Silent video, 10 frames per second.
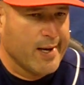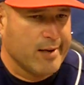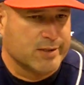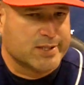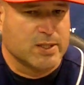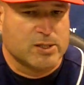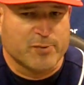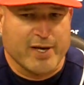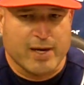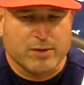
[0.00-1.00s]
it was good to
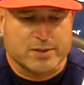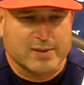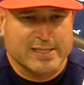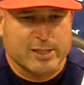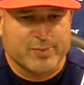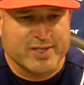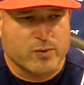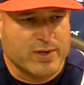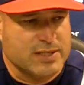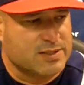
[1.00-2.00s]
be able to end up on the
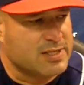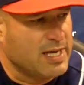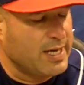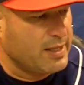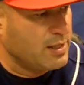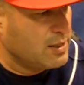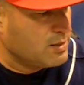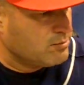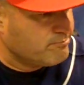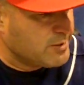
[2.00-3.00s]
winning side.
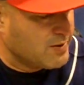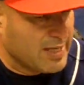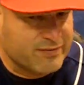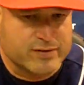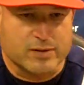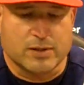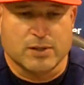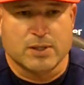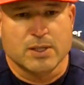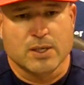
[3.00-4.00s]
You know,
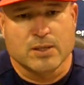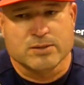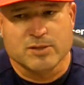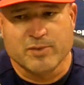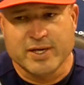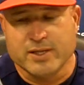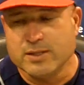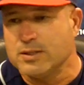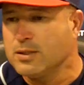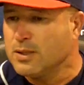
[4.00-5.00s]
after so
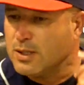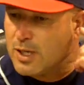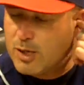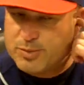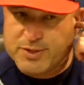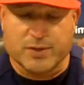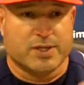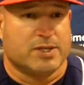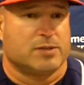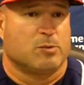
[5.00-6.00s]
many
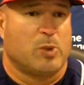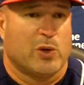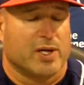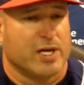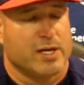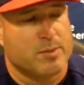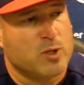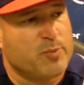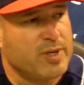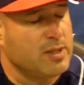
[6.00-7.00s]
opportunities to blow the game
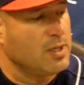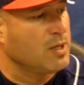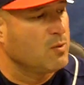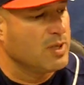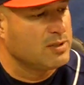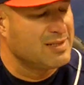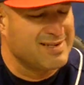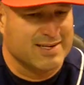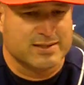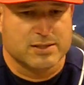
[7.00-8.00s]
open, we
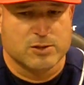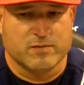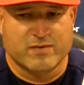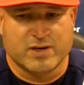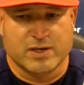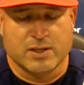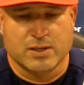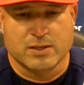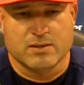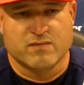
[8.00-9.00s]
didn't execute very,
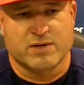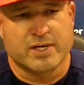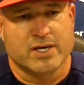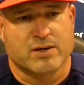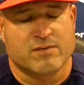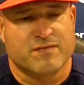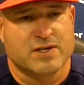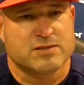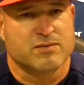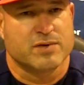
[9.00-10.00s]
very good
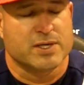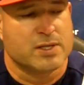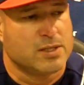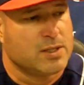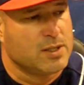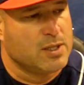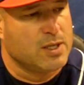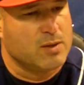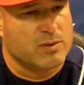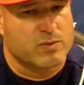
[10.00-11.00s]
offensively.
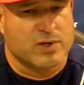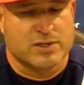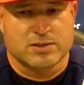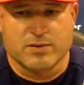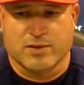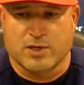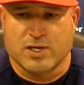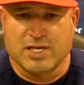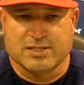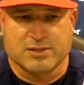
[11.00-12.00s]
With runners on
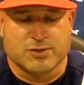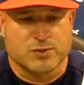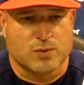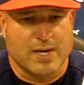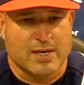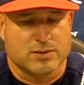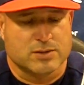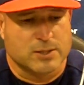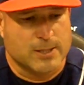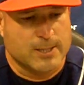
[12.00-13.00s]
third and less than two outs,